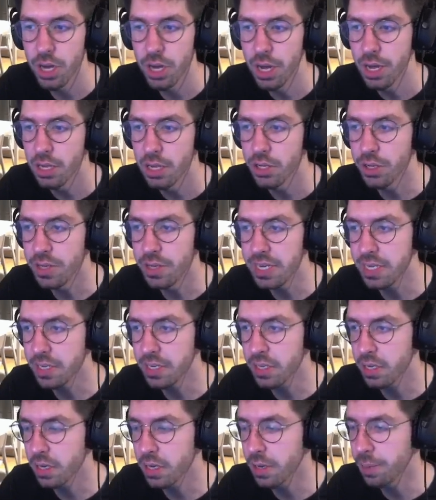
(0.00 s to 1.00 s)
So this
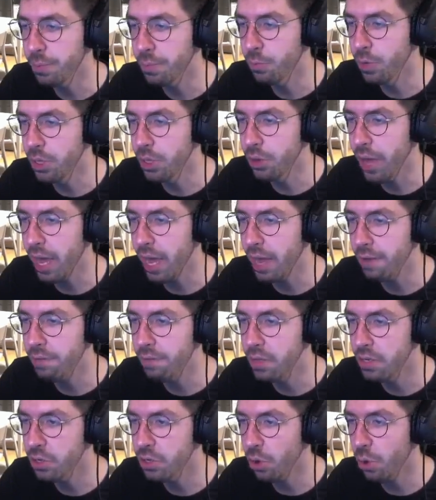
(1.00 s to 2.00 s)
time, when you have
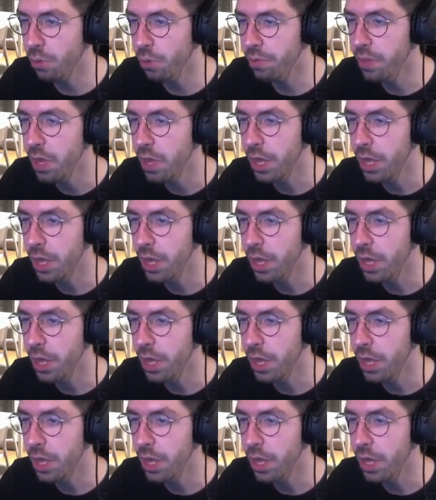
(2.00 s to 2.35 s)
this on,